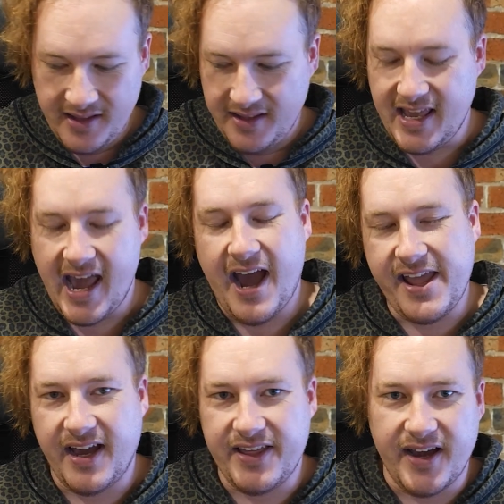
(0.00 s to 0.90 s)
yeah,
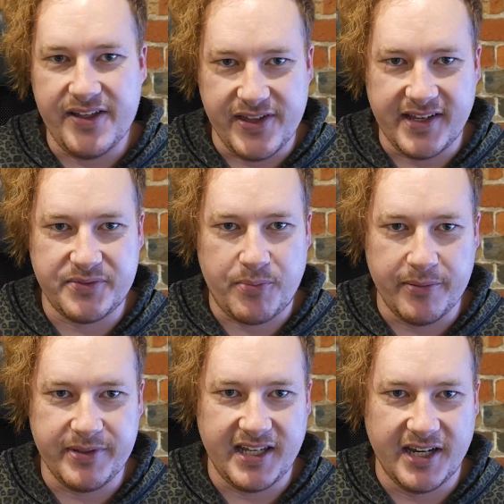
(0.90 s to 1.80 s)
I think it's
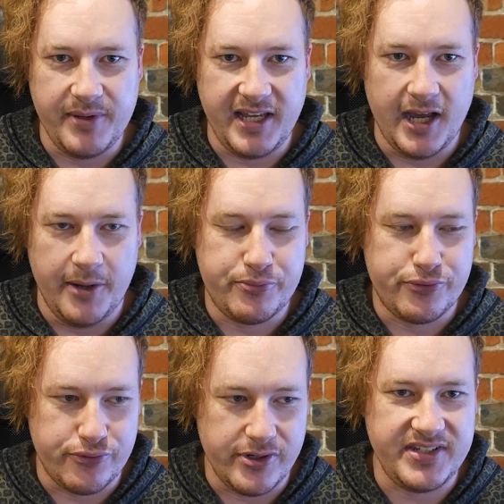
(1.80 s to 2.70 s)
probably going to be a
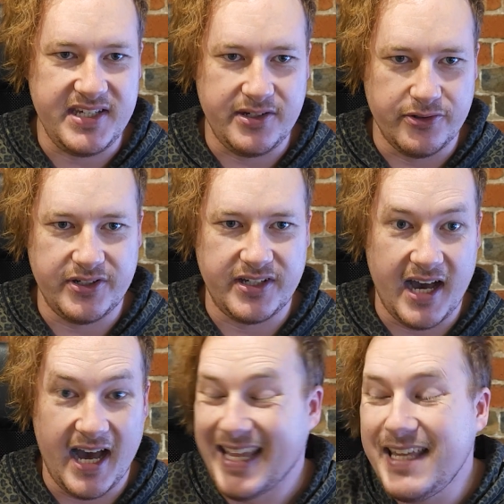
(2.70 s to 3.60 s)
pretty good
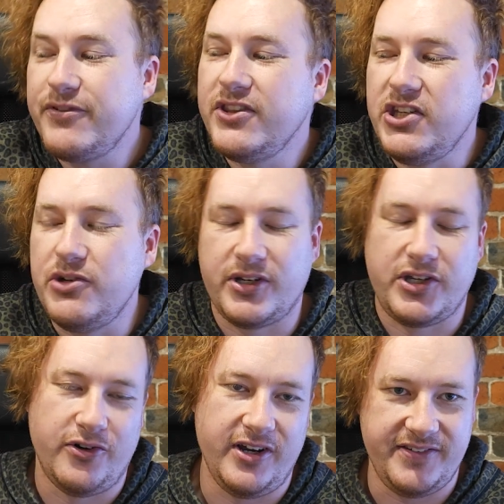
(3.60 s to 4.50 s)
car. Even the new
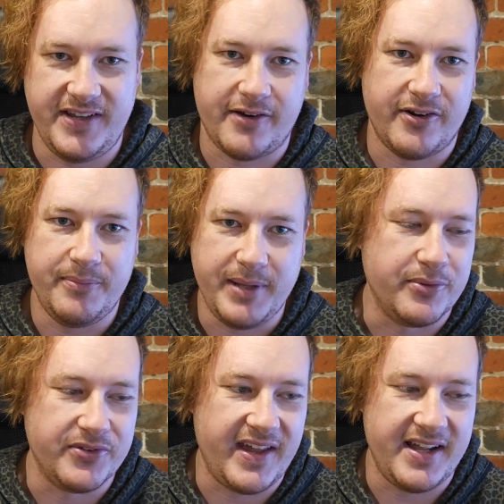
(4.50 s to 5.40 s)
Acura Integra,
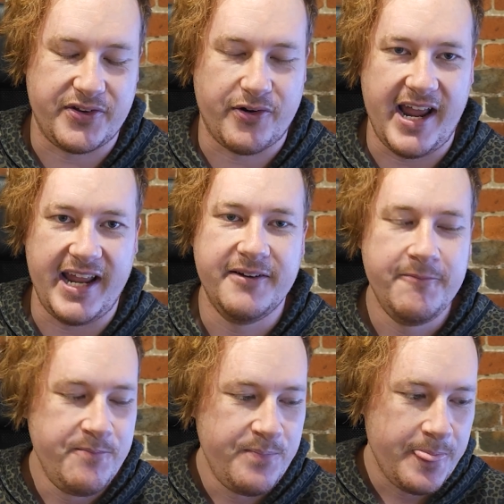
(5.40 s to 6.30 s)
people say it's great.
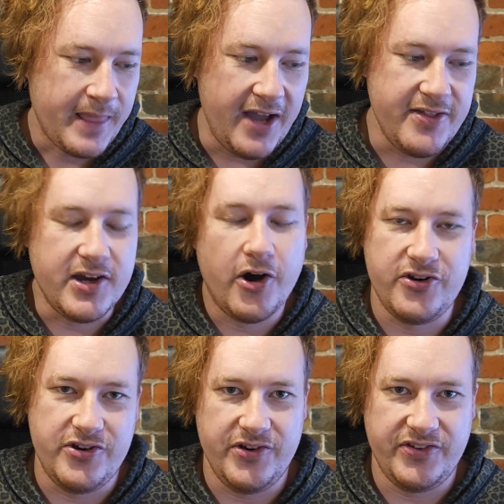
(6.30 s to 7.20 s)
I think
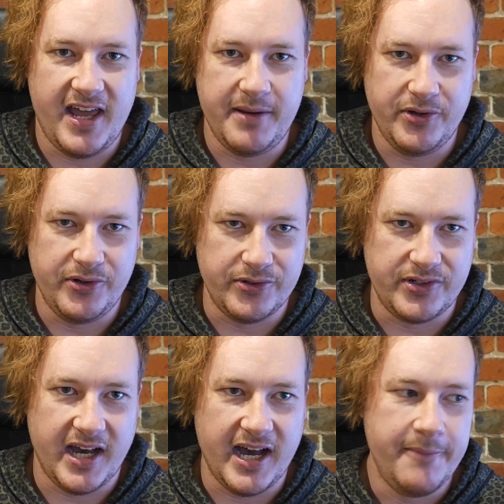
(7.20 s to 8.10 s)
Honda knows how to build a good
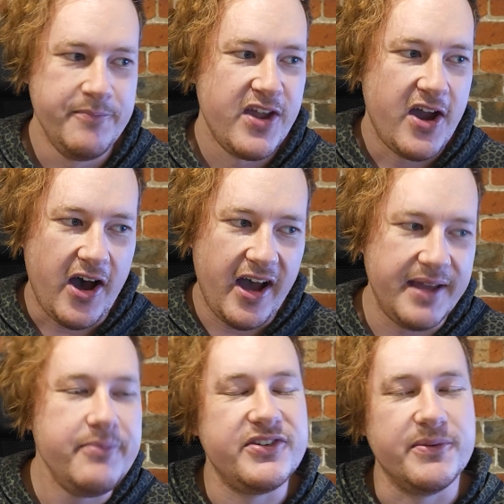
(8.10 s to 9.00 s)
car. I
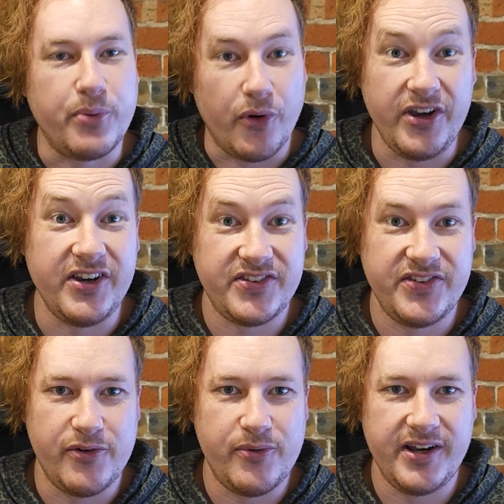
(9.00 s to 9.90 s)
am disappointed it's
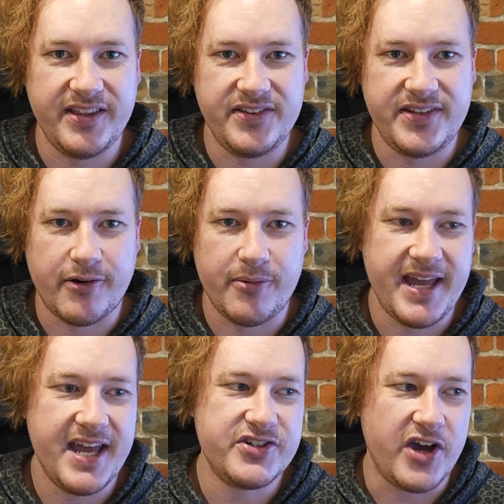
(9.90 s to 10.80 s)
not wearing the Integra
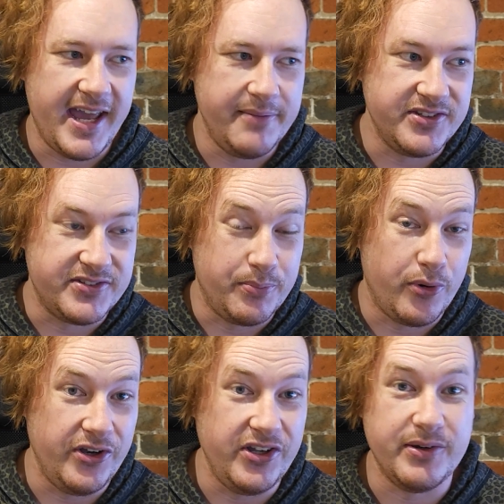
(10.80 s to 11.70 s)
badge. I am
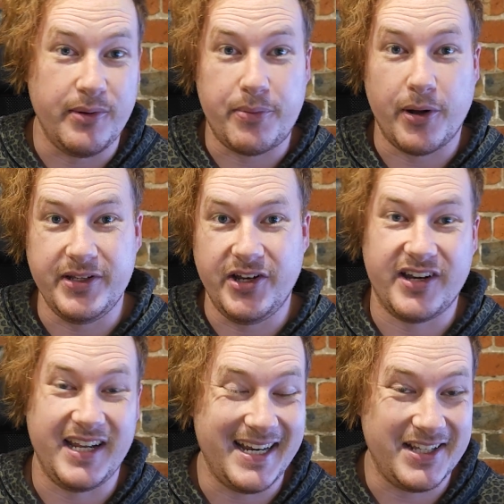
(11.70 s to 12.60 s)
disappointed that we're probably not
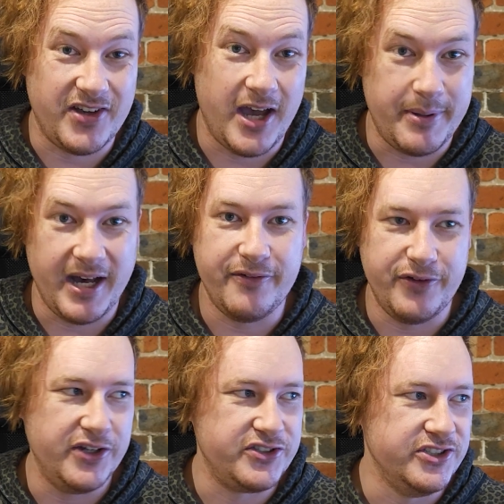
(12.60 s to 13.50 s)
going to get a Type R
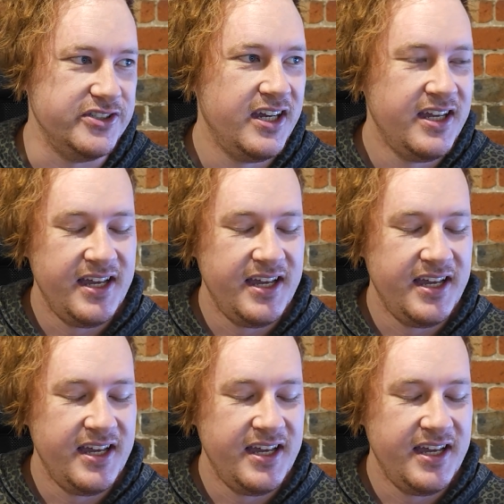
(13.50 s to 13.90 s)
version.